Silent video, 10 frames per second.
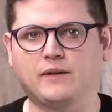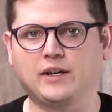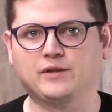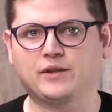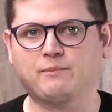
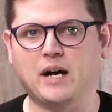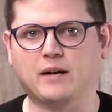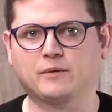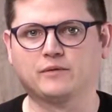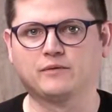These are
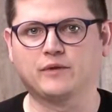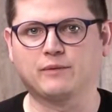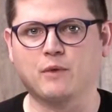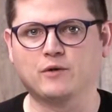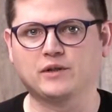compatible
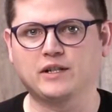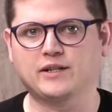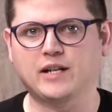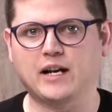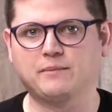with most
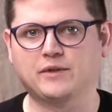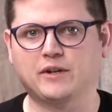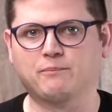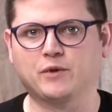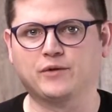lens types
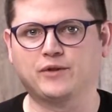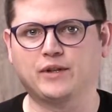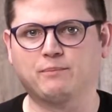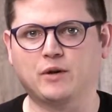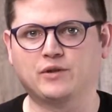of both
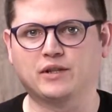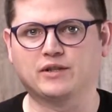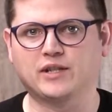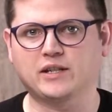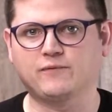the Boson
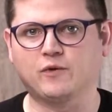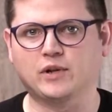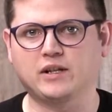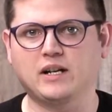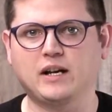
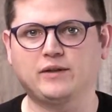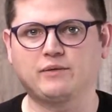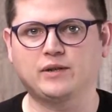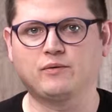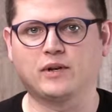640 and
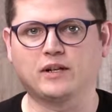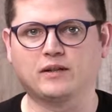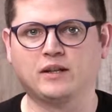320,